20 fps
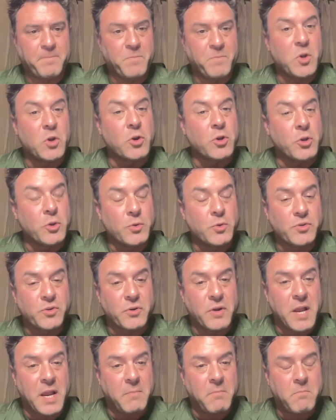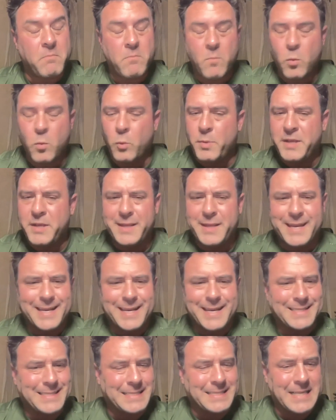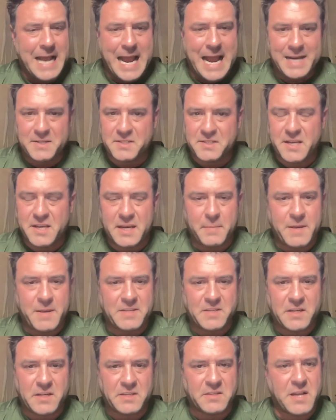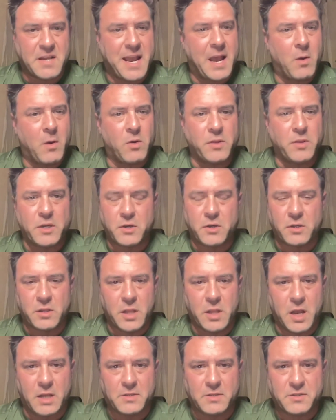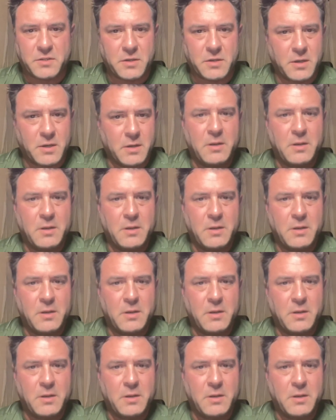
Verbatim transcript: Your username will be the exact same as it is now on the Good Launch.